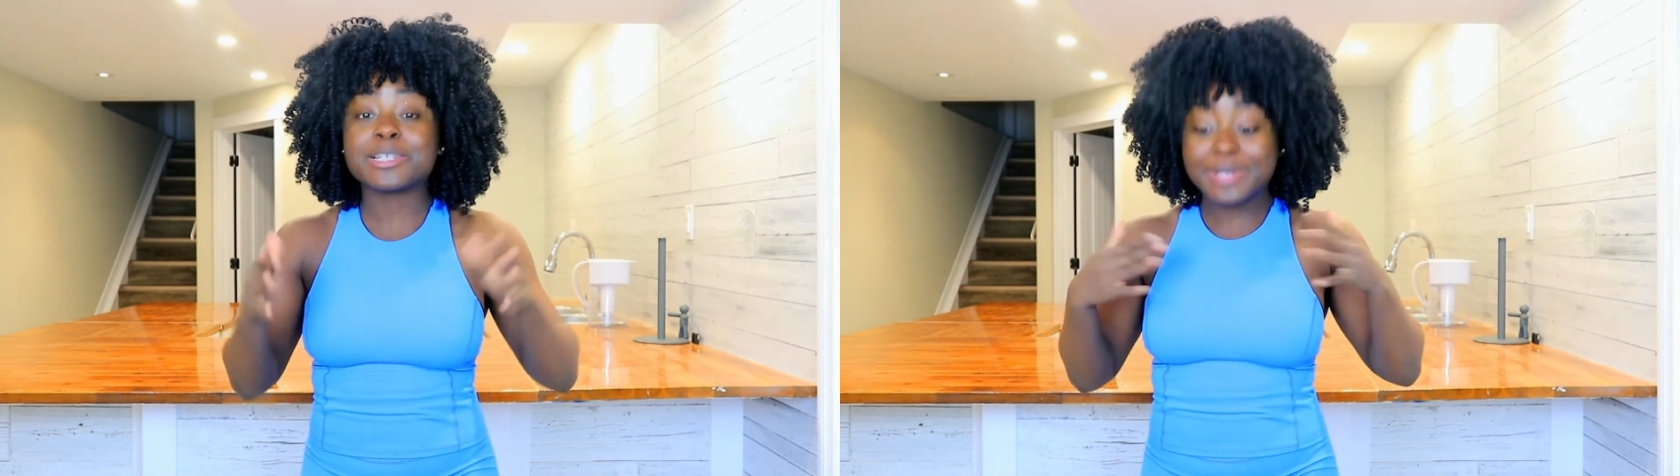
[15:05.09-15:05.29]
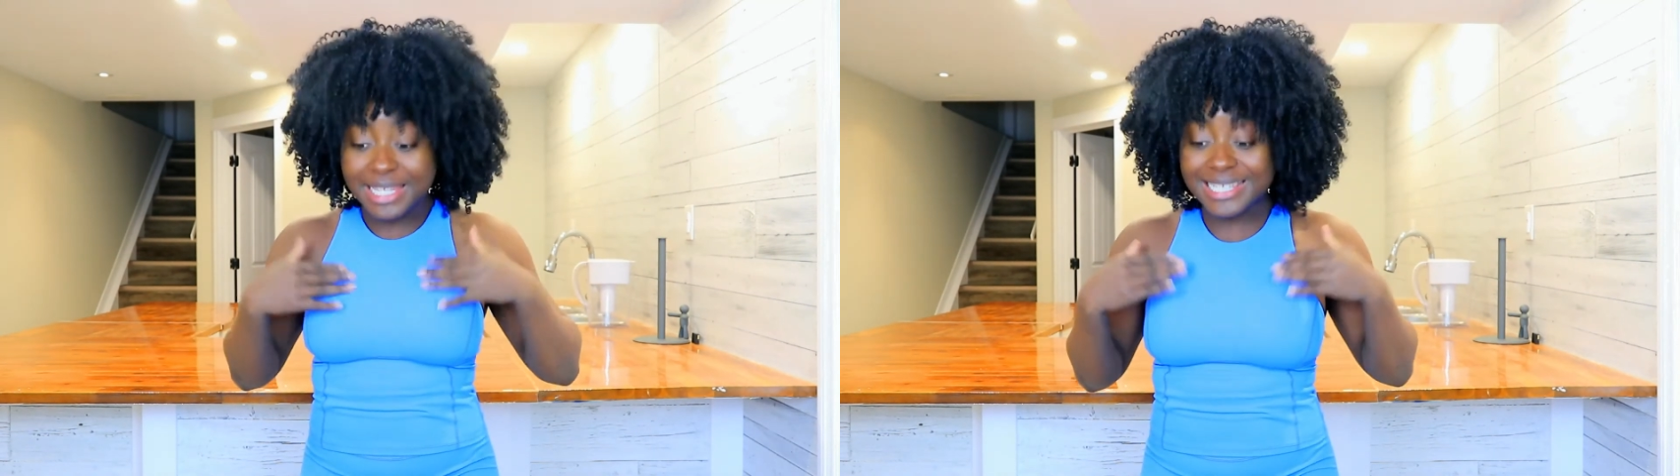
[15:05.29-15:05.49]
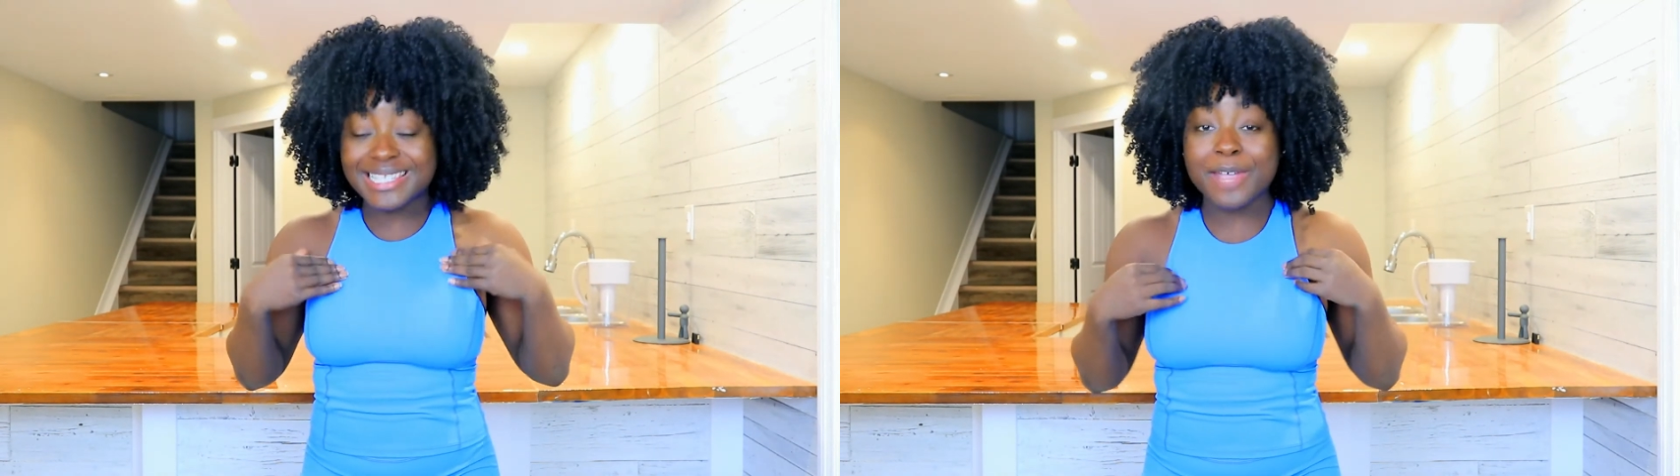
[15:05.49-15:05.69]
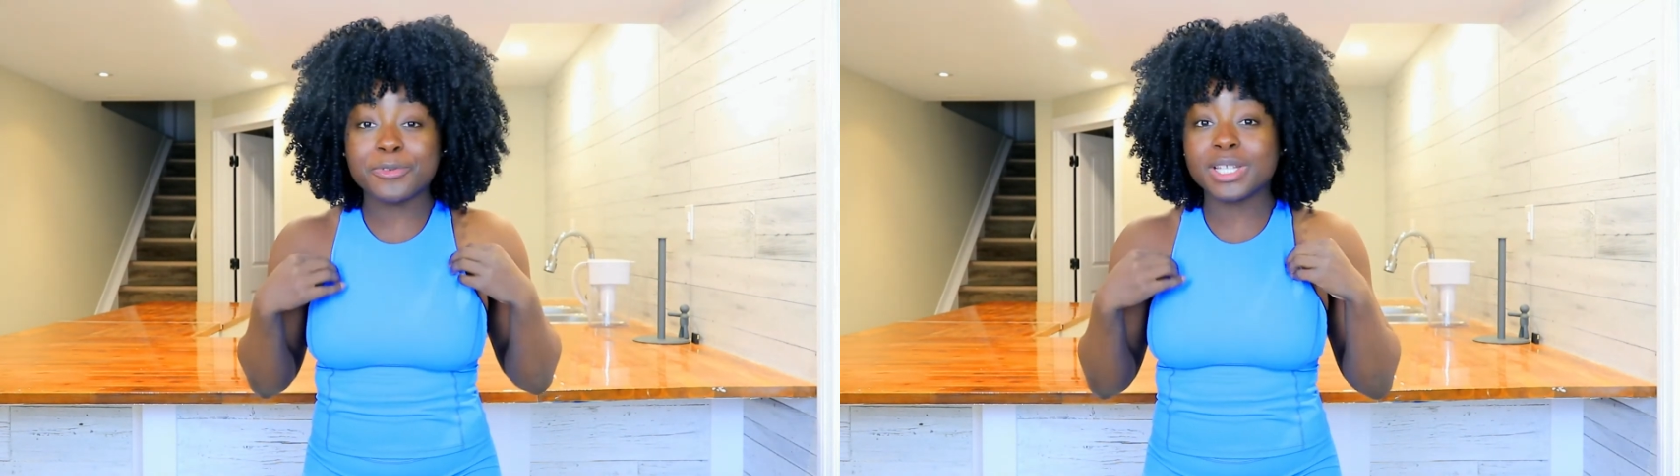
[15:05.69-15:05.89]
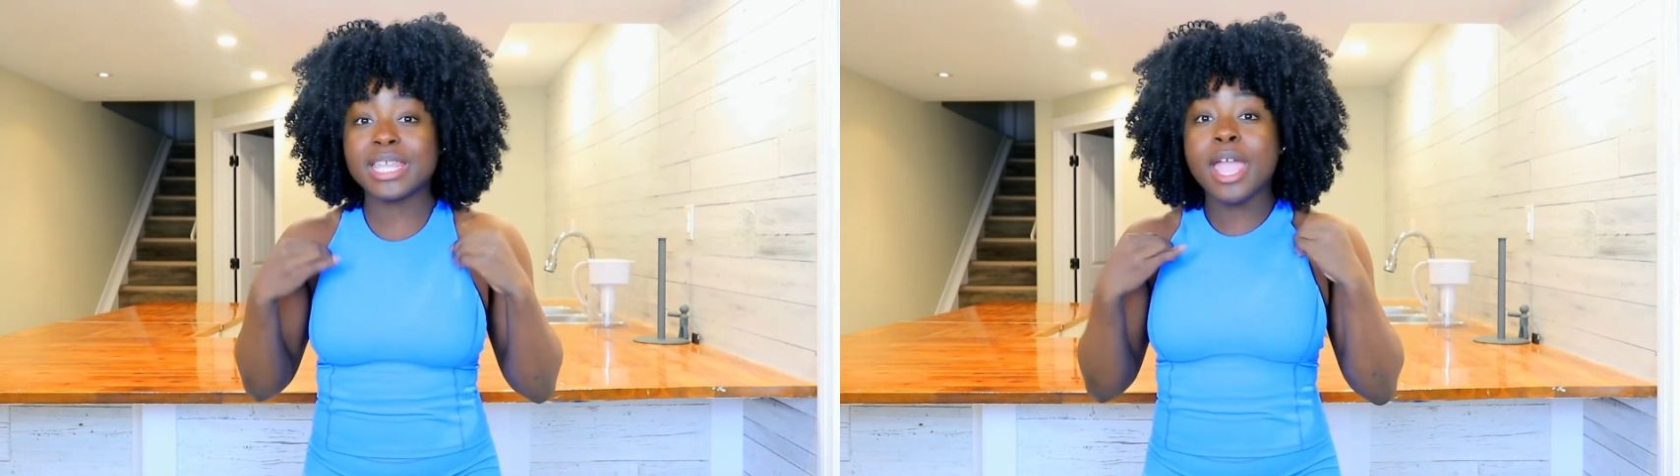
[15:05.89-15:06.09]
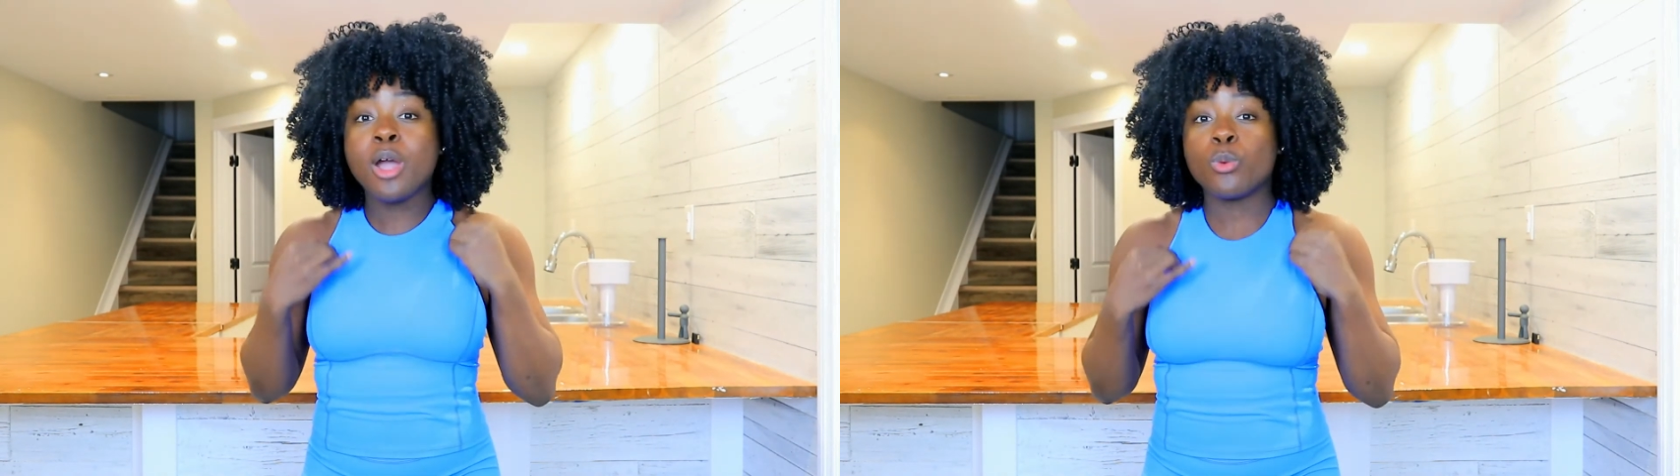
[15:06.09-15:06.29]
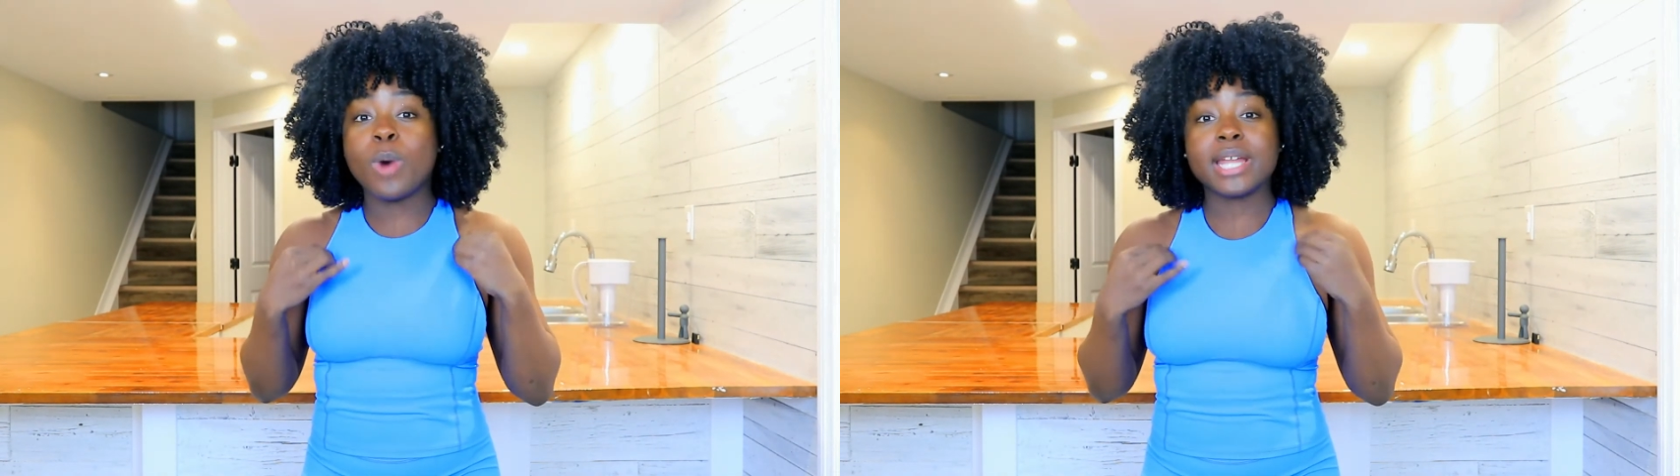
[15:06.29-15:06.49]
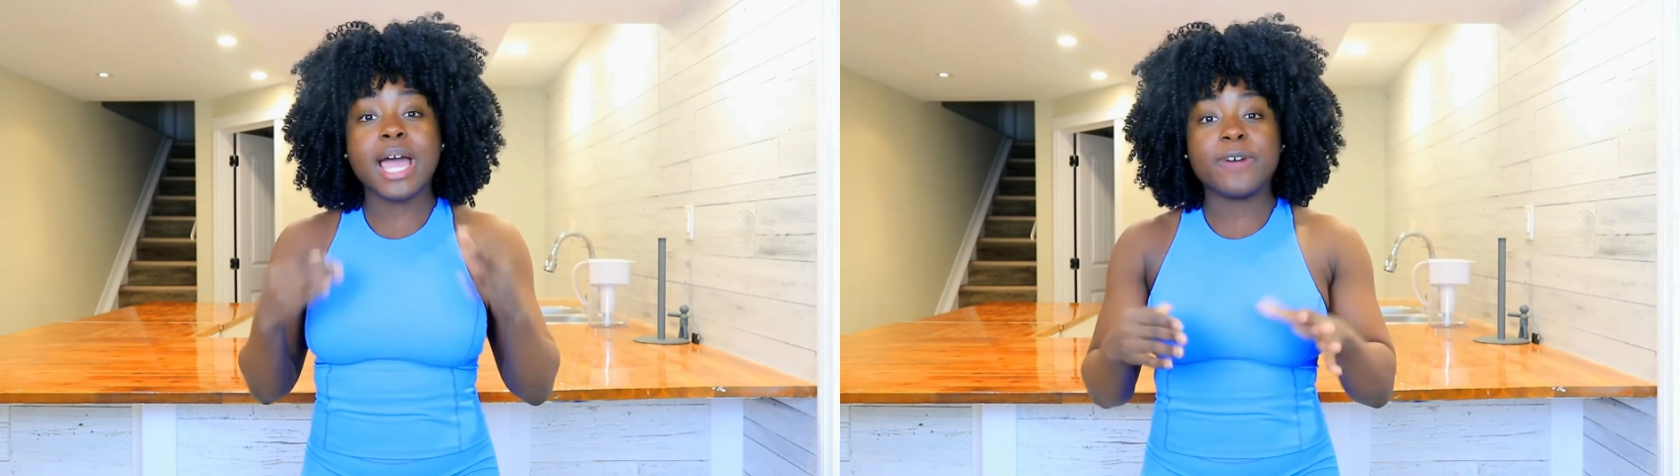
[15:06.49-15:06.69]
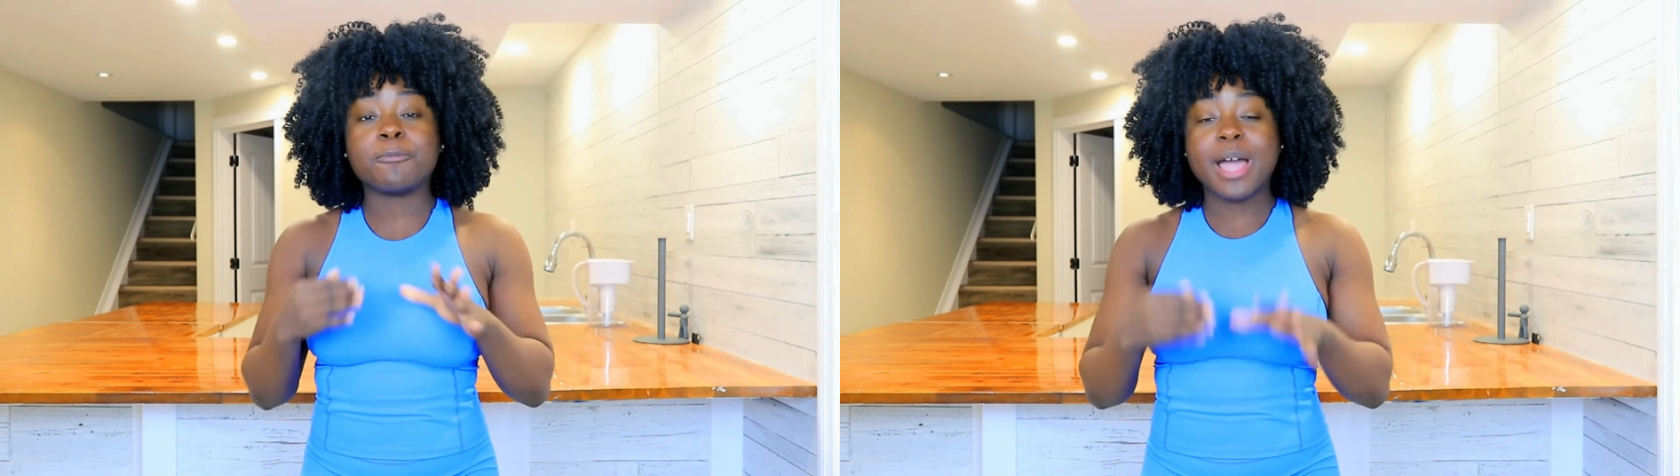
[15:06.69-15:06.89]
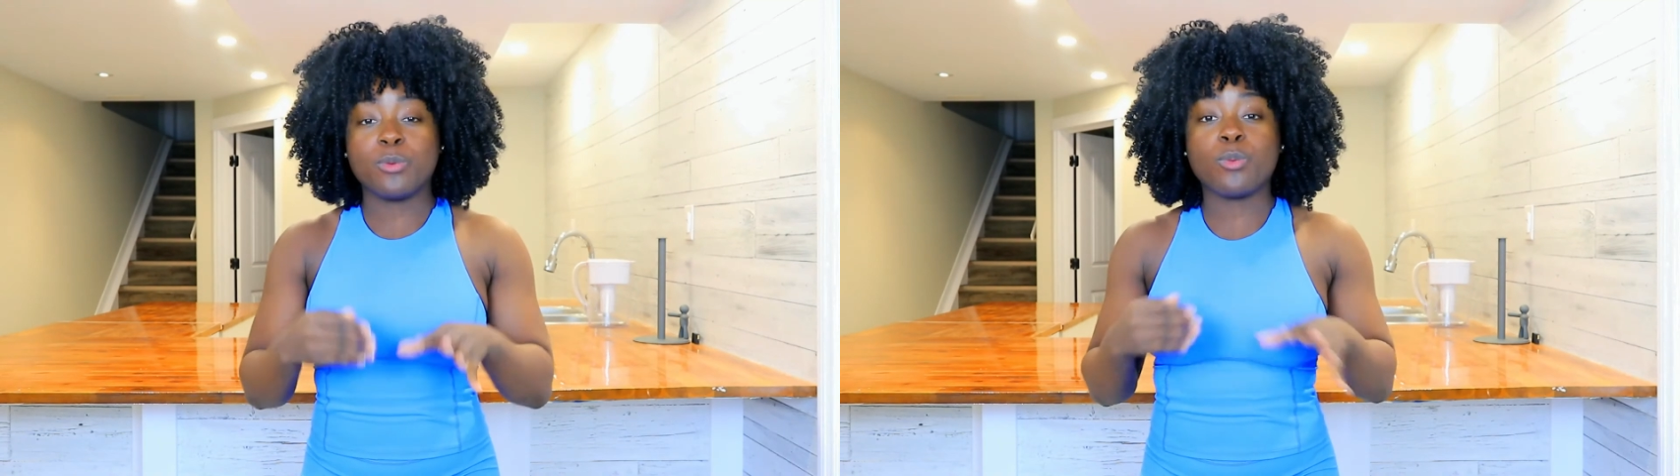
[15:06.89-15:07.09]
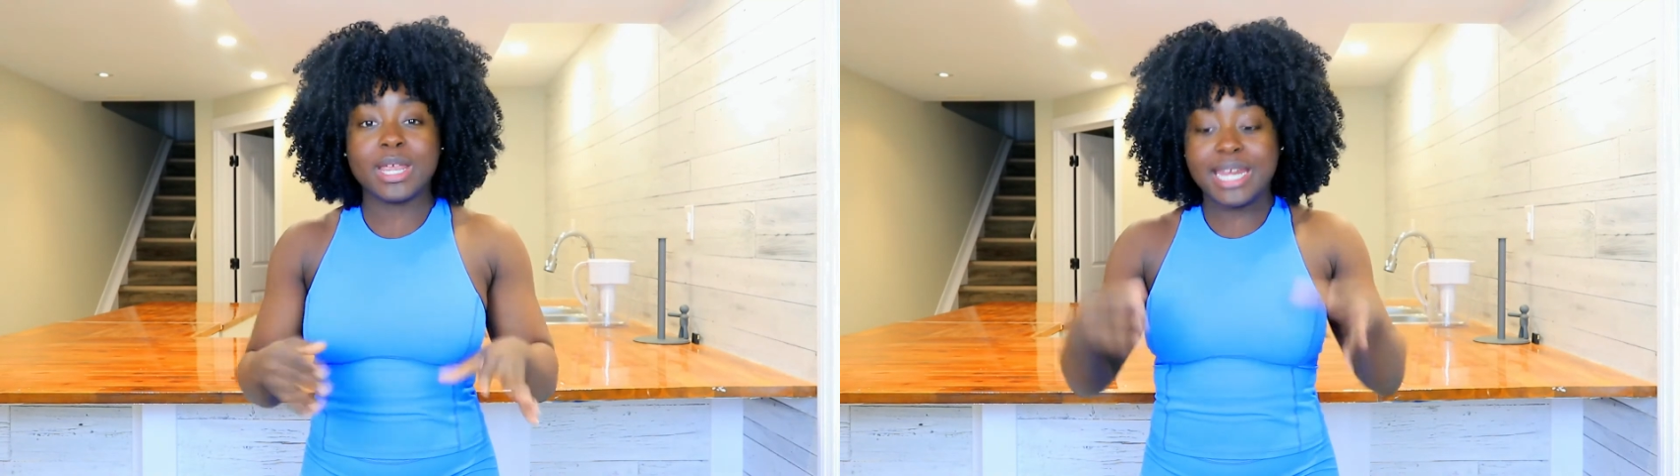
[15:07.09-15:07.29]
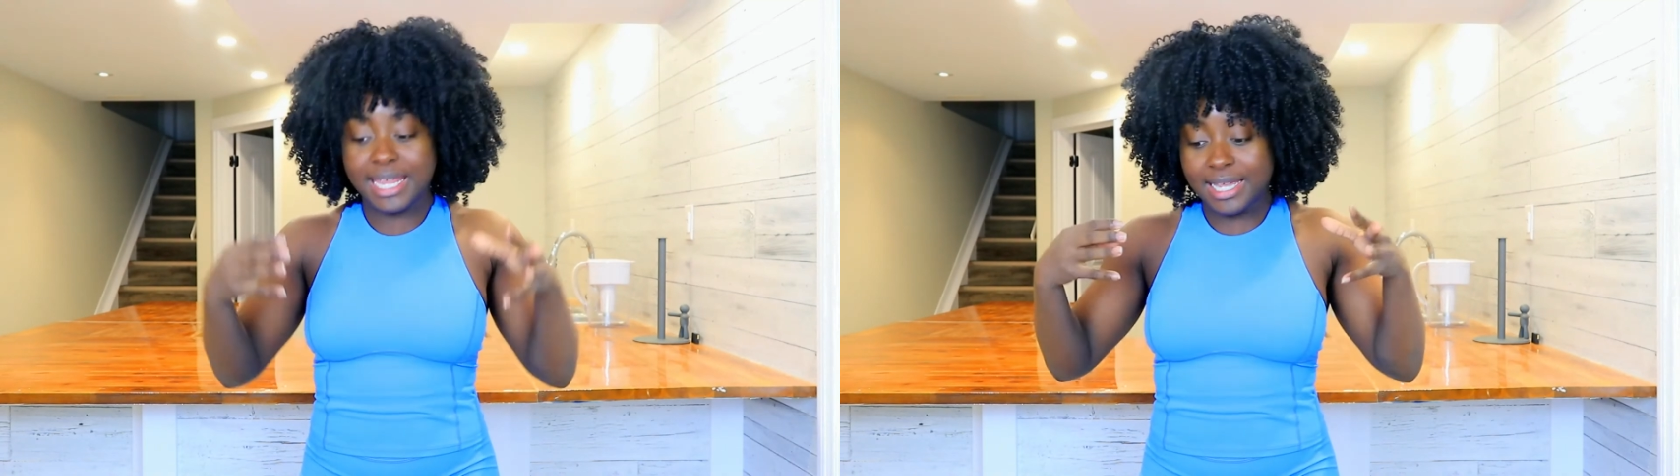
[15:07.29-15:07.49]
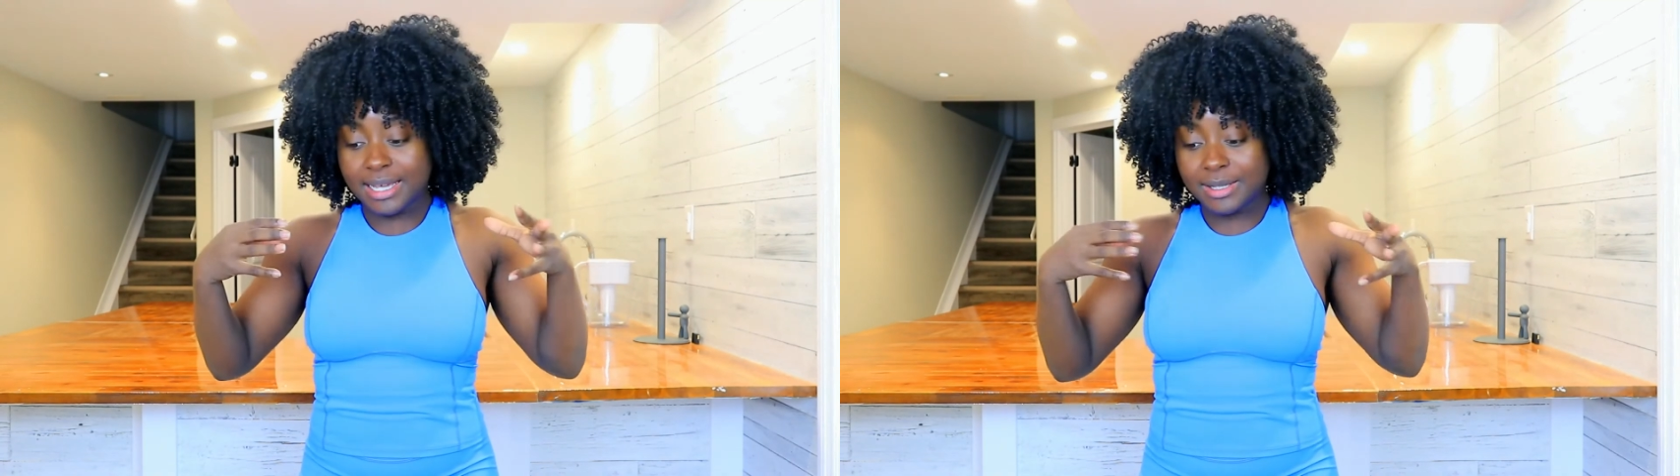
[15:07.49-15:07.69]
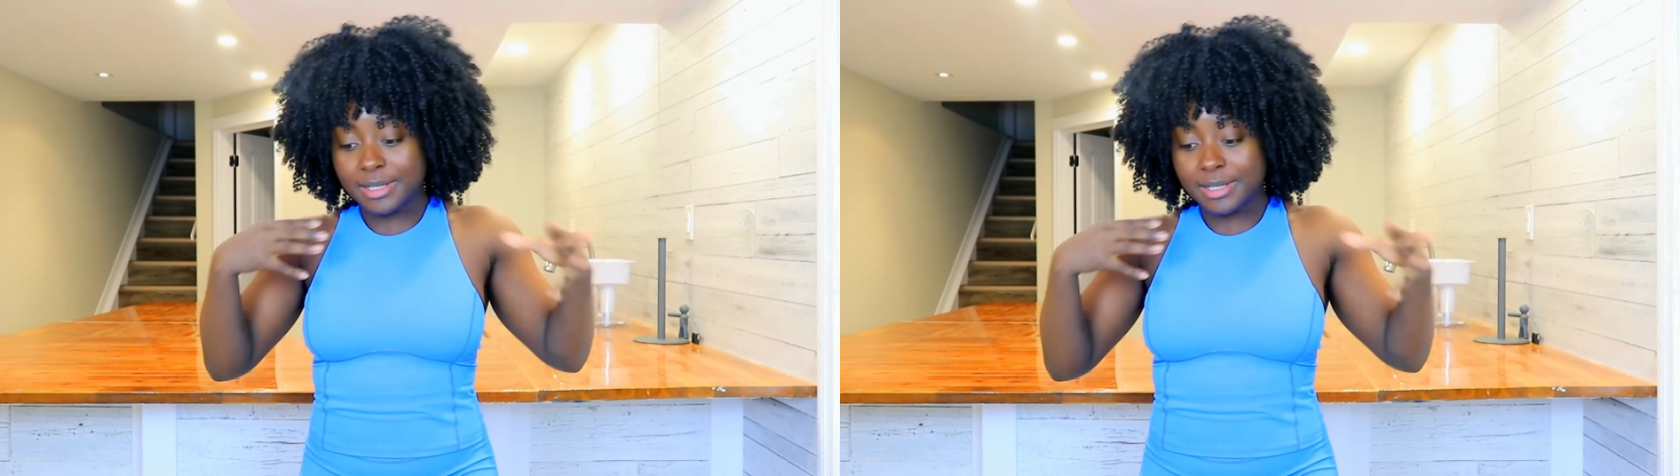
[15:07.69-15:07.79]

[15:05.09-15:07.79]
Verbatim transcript: but this is definitely one of my winning